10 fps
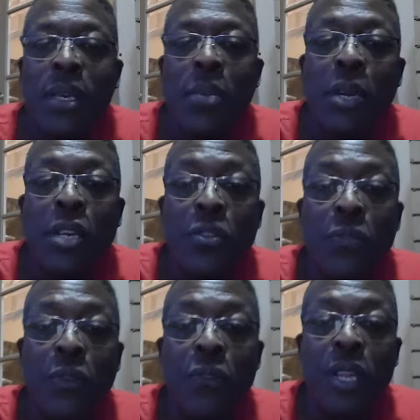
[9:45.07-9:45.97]
Because if
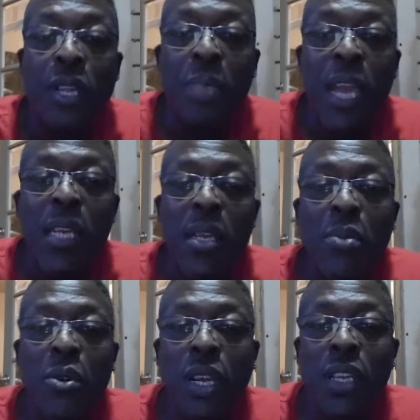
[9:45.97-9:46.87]
you're feeling pain in the
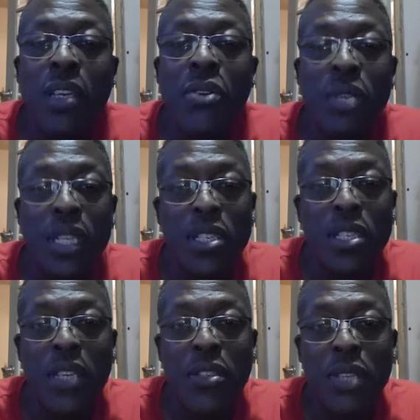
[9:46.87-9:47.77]
morning, you need to
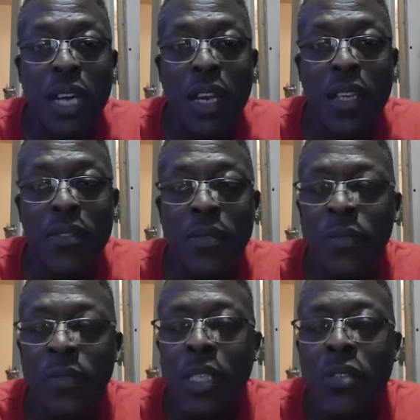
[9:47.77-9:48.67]
change your diet.
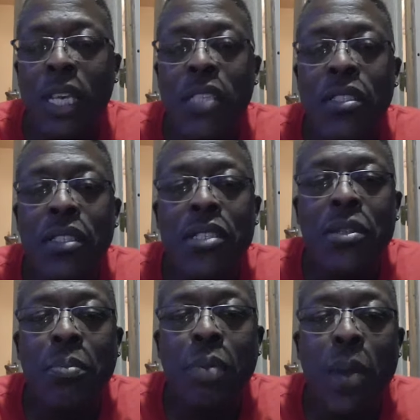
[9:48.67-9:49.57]
That's
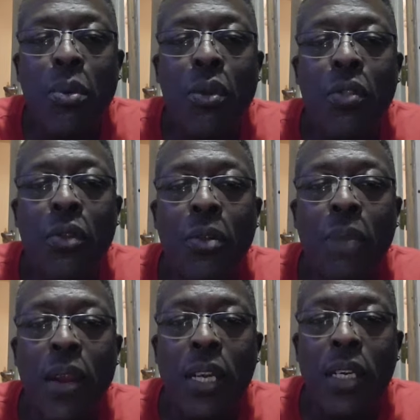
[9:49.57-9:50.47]
the problem with
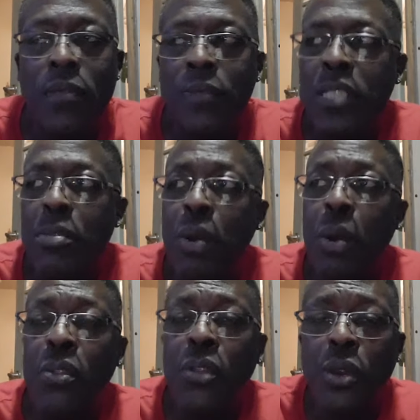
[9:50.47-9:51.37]
America. That's the
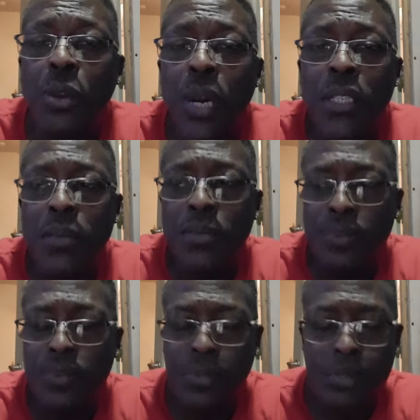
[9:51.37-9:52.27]
problem with the U.S.
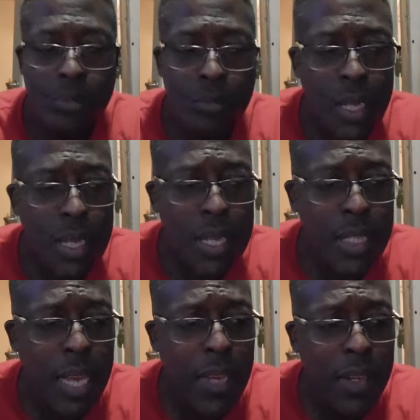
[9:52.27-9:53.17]
is
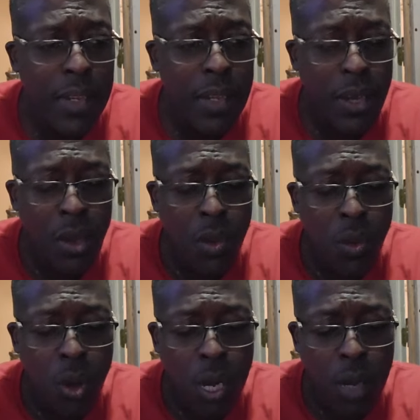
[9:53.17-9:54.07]
that
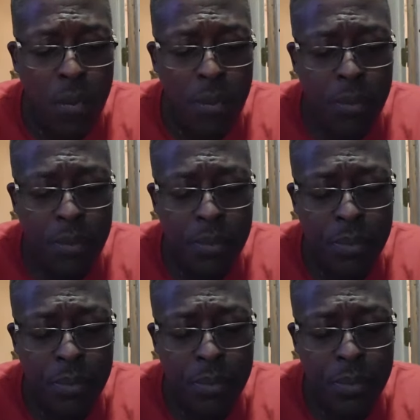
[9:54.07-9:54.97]
we're
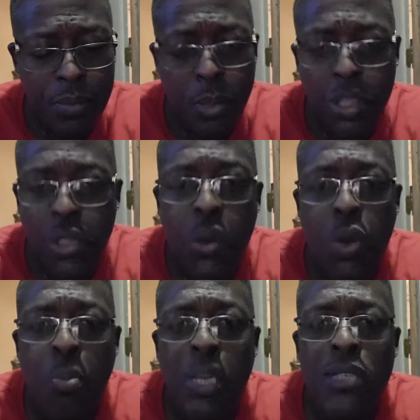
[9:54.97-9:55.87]
too
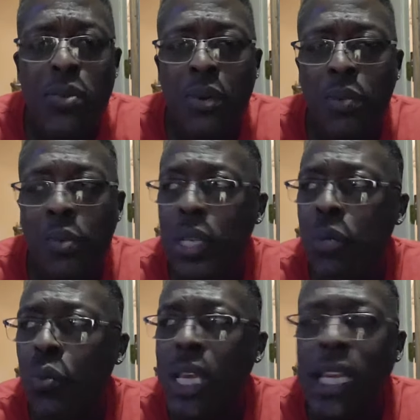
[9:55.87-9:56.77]
obese.
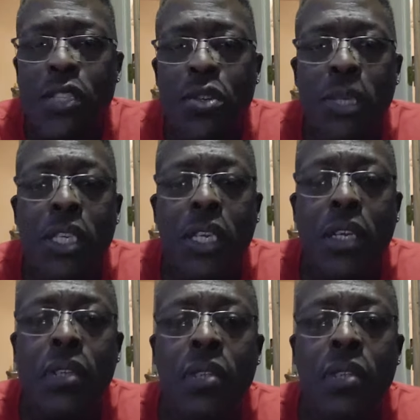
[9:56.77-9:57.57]
We eat too much here.